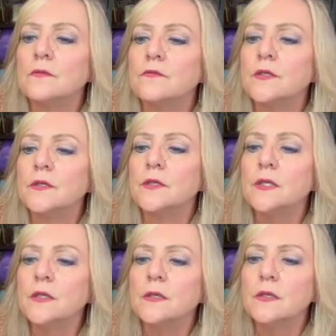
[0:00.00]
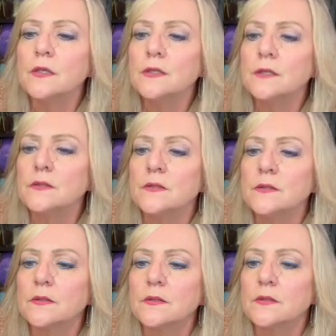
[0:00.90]
Very nice.
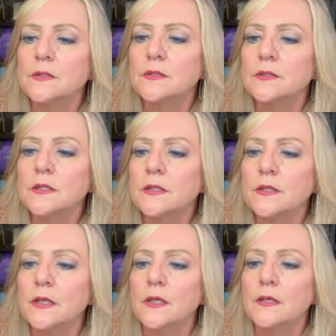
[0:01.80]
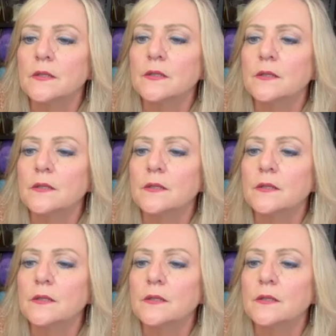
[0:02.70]
Just like that.